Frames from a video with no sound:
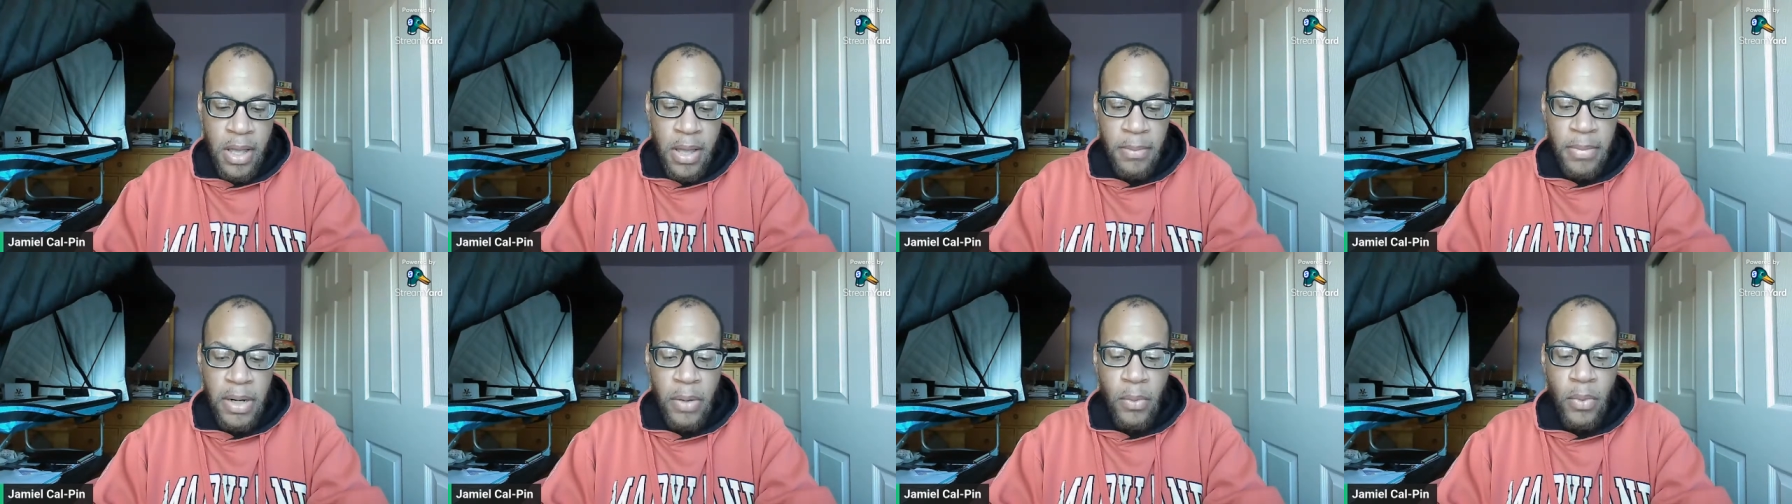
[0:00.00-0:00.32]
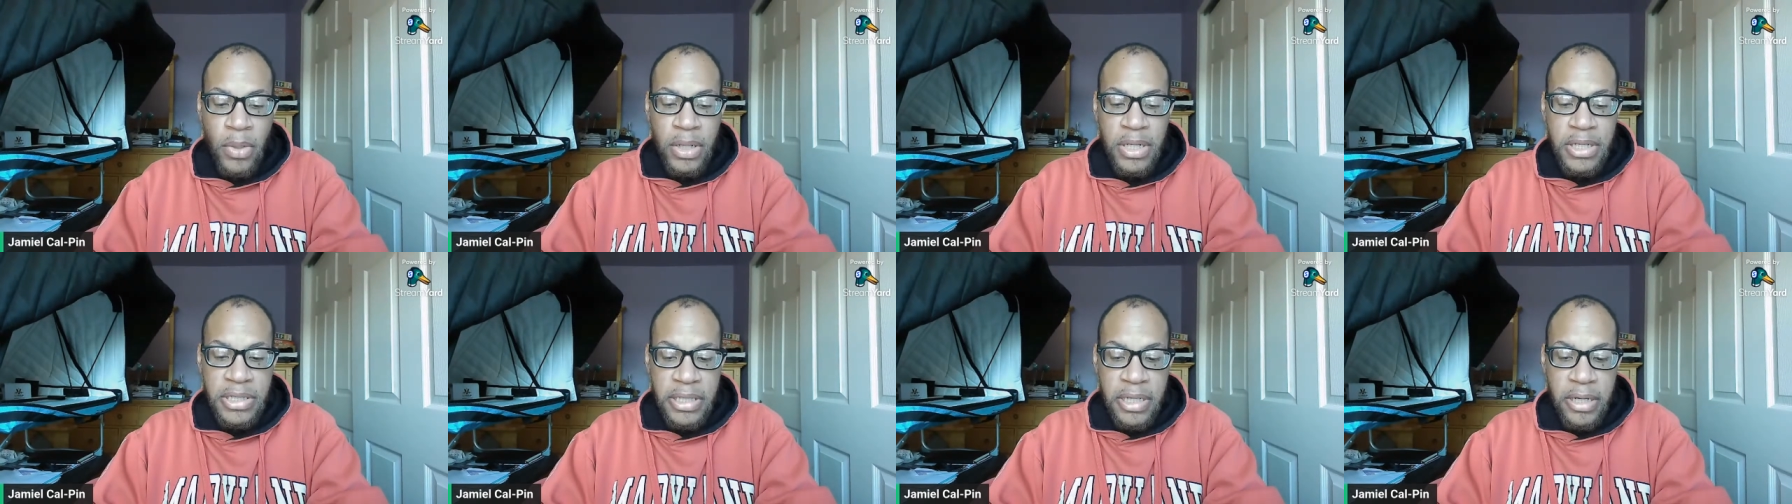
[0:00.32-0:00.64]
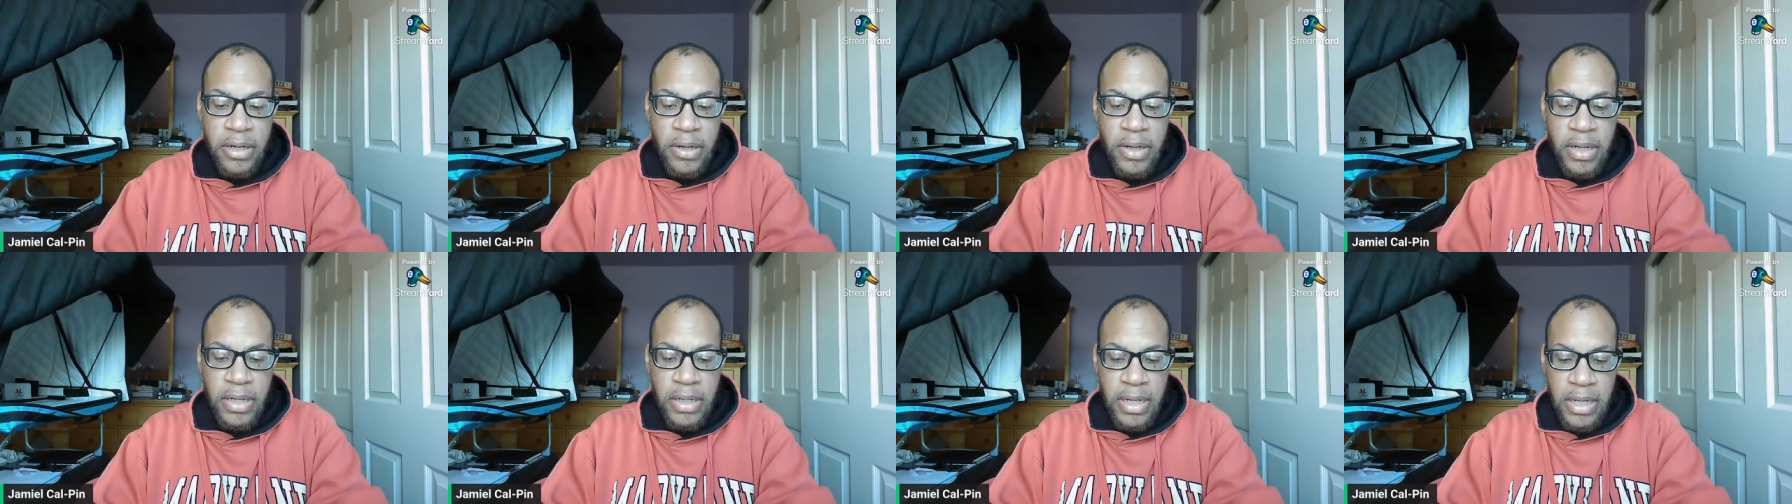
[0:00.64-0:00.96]
but I want to
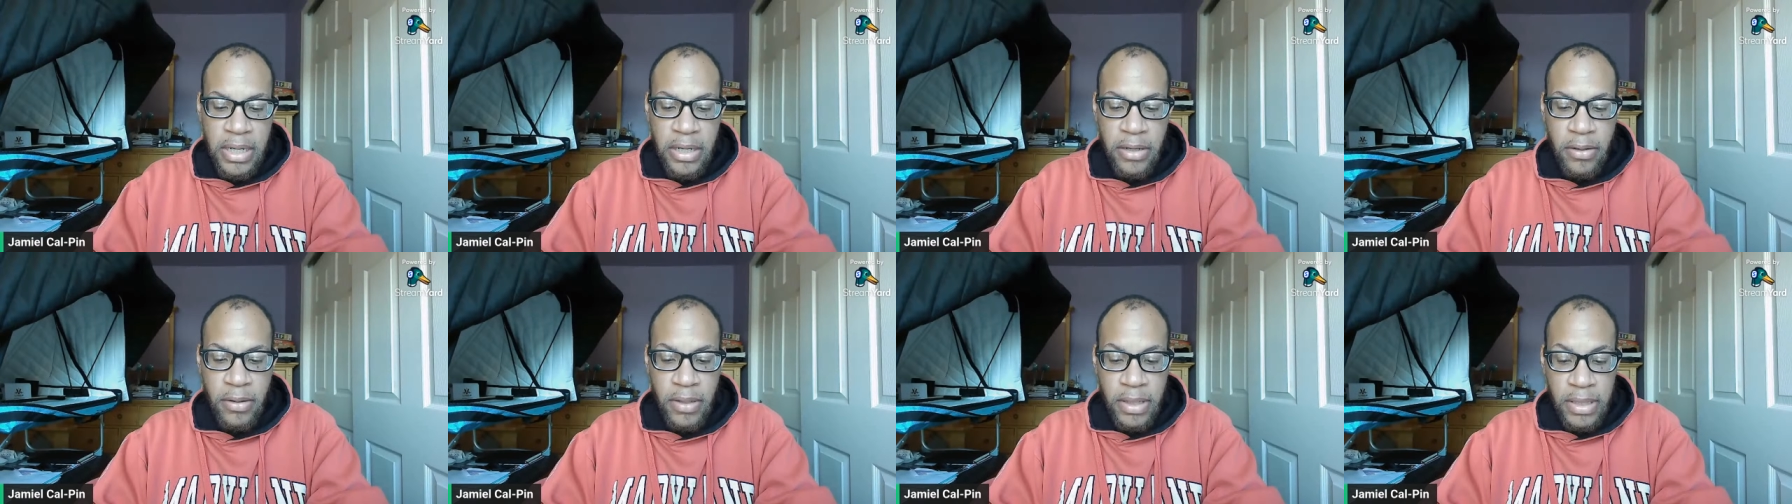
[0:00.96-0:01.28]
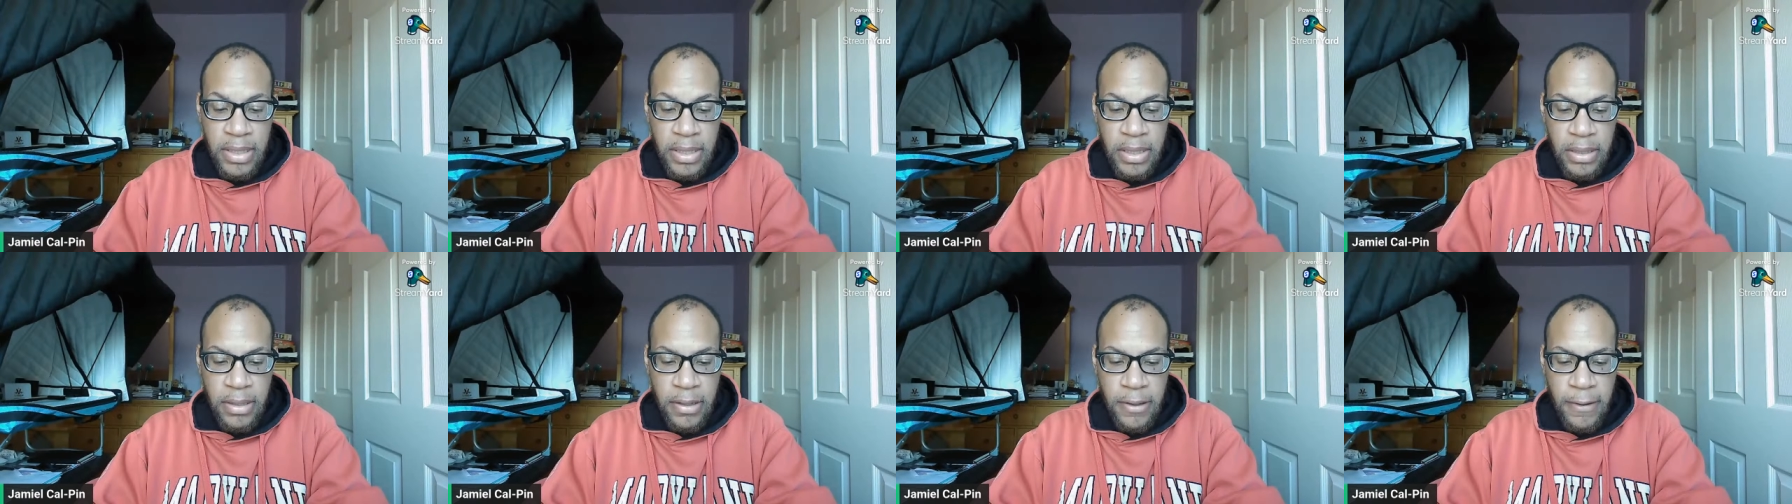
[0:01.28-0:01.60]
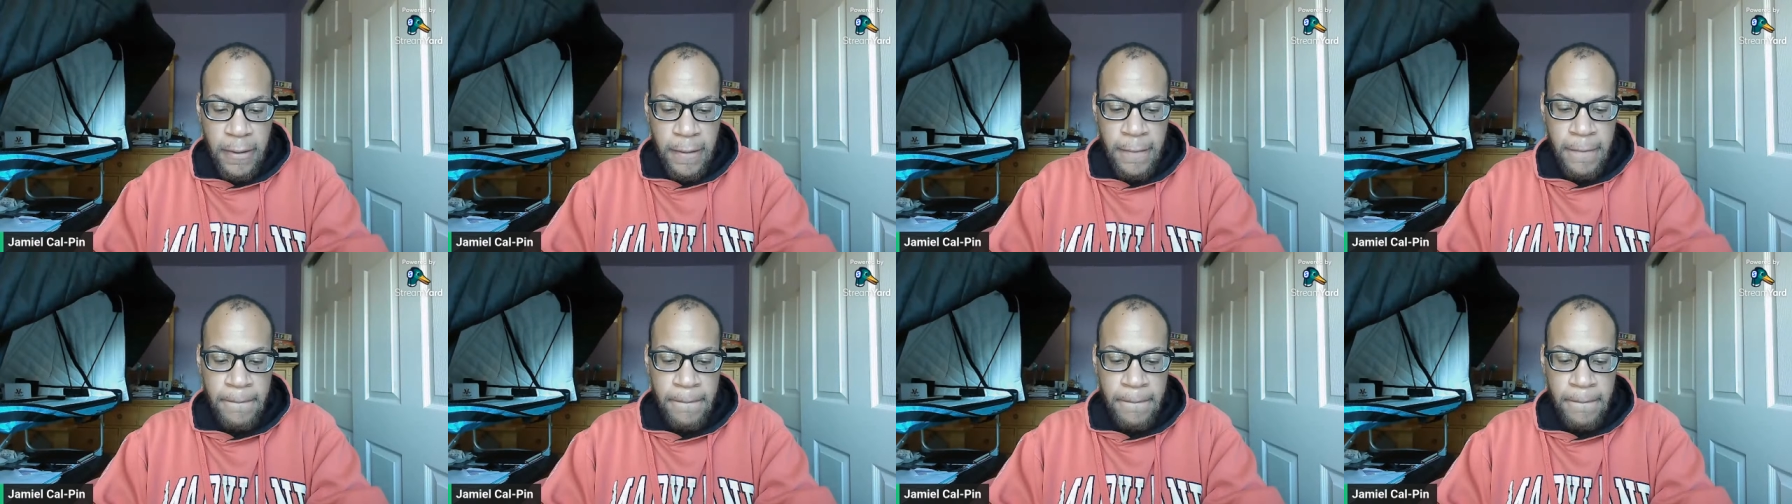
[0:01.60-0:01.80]
share it here again.